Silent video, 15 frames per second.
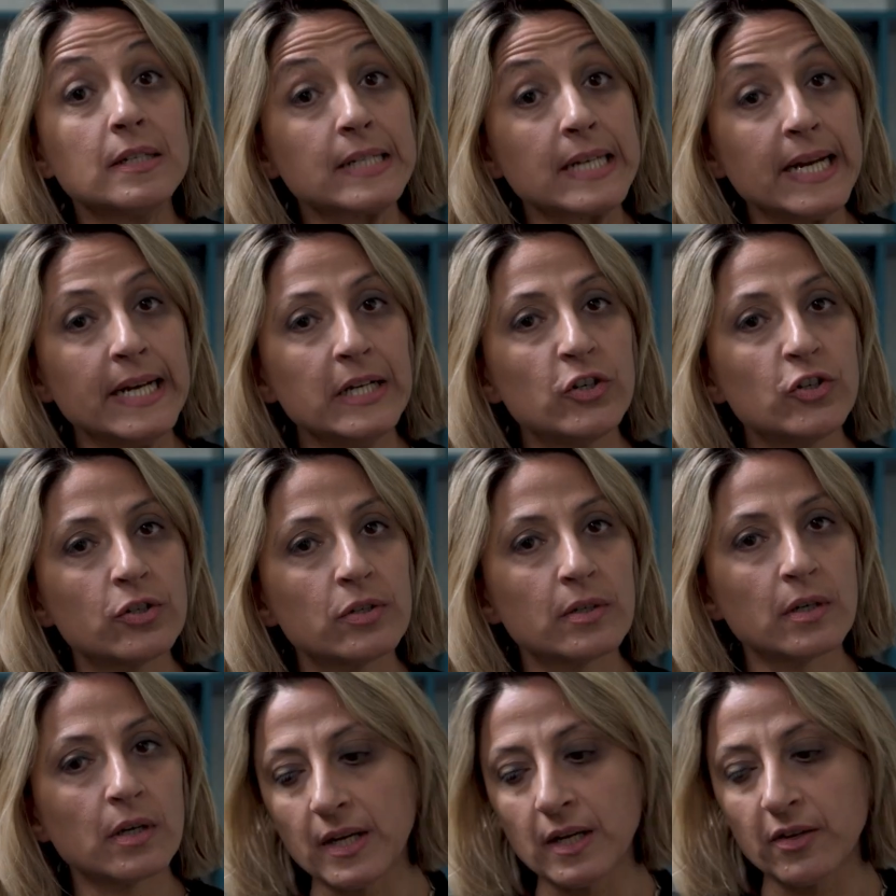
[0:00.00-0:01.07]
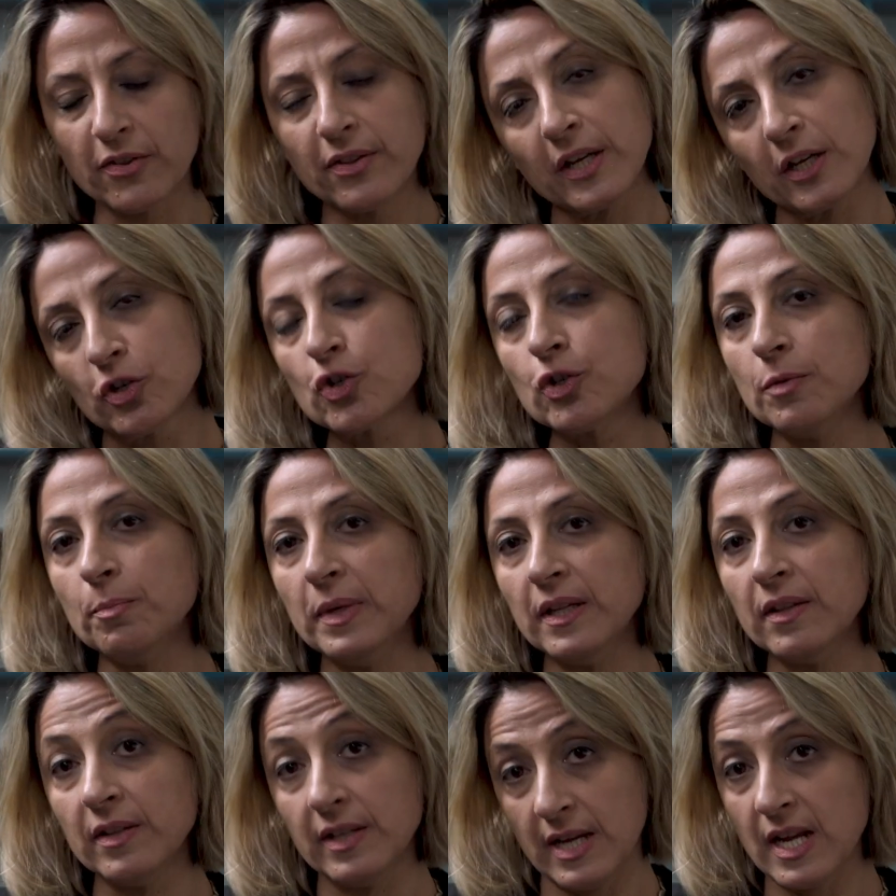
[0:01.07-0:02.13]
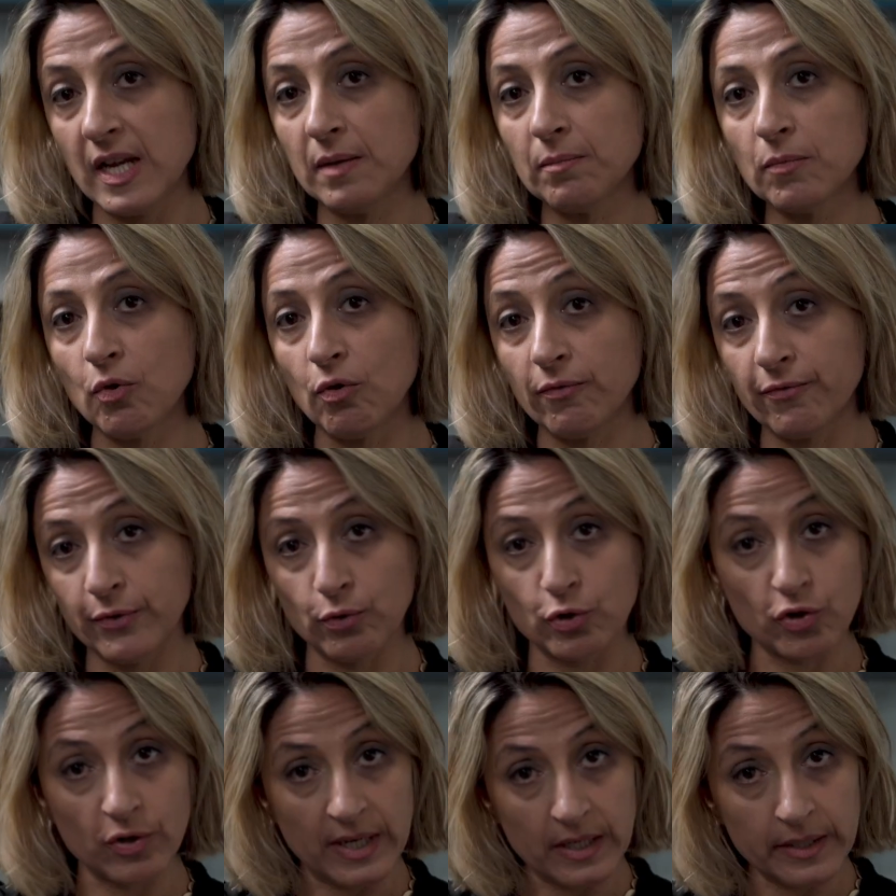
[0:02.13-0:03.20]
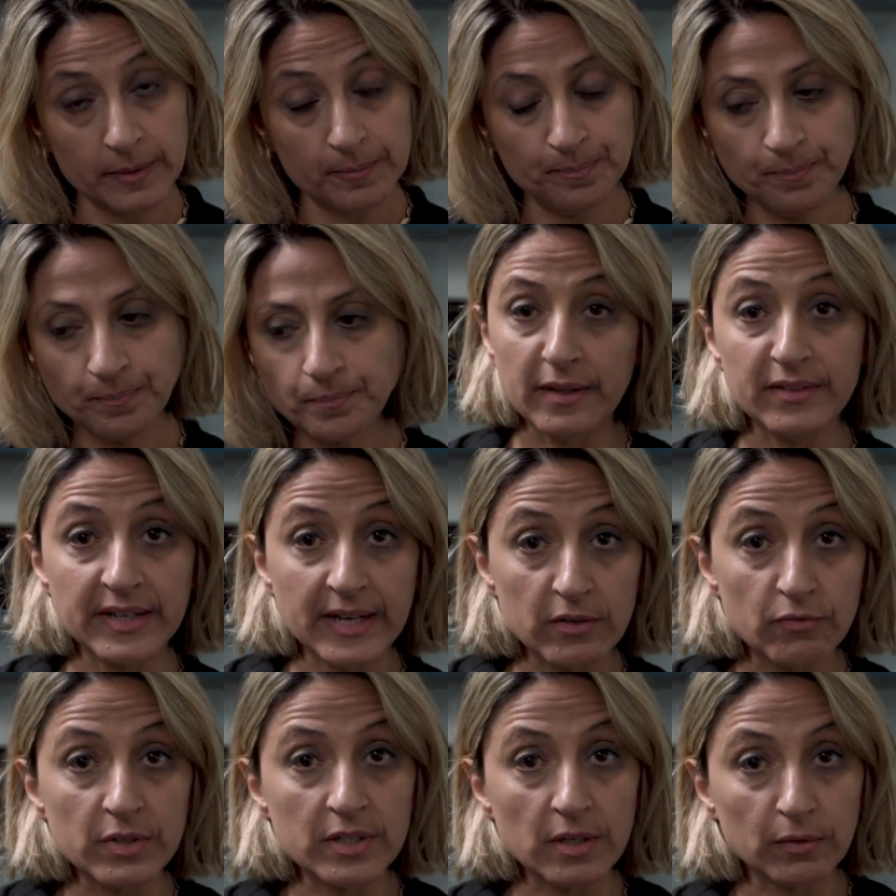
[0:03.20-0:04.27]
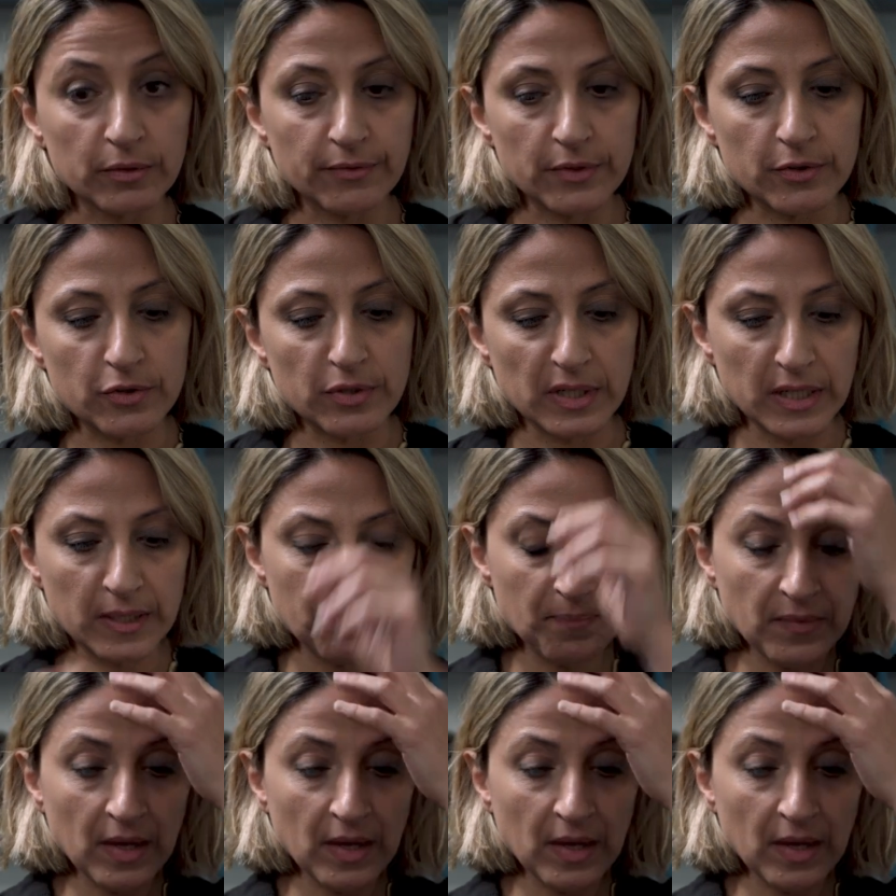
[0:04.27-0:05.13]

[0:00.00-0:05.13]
stage that I think should be the aim of your training and the end result of your training,